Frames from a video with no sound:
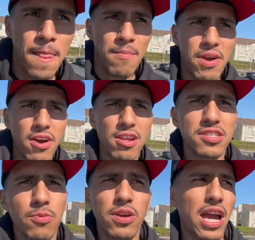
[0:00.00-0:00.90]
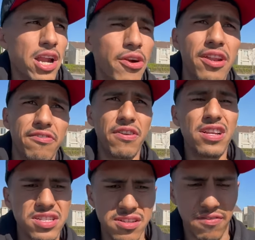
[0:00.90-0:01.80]
Man, honestly, we had already
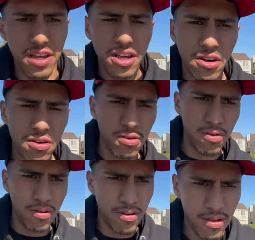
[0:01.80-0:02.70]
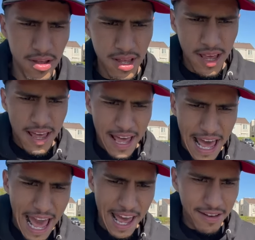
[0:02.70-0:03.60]
finished the video
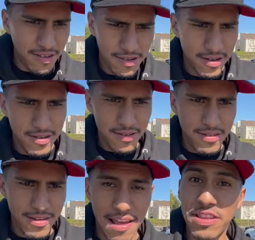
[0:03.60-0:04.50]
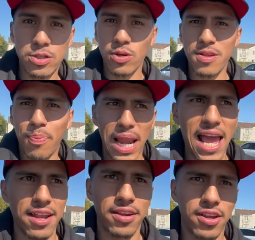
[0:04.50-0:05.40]
and and this wasn't
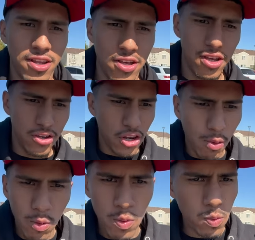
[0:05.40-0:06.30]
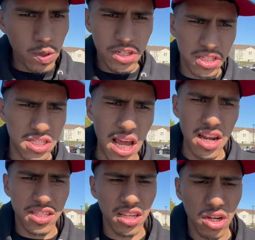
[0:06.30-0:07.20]
planned you know we, we just
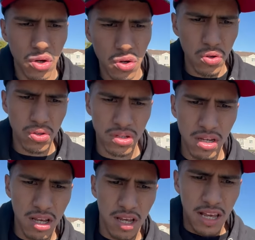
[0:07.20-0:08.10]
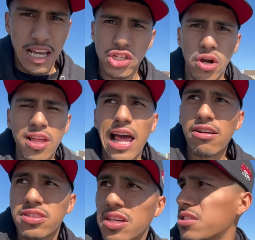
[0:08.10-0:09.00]
decided to take a cruise enjoy the
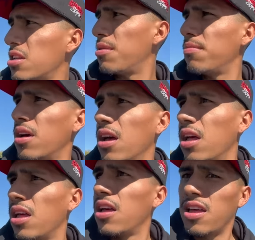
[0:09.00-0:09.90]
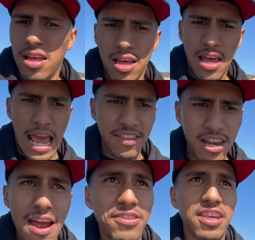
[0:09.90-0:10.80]
loud system and then
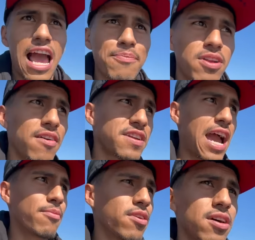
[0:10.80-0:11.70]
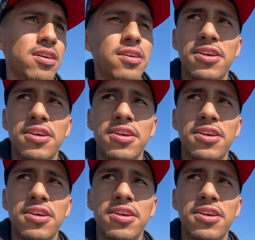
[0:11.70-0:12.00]
everything happened off camera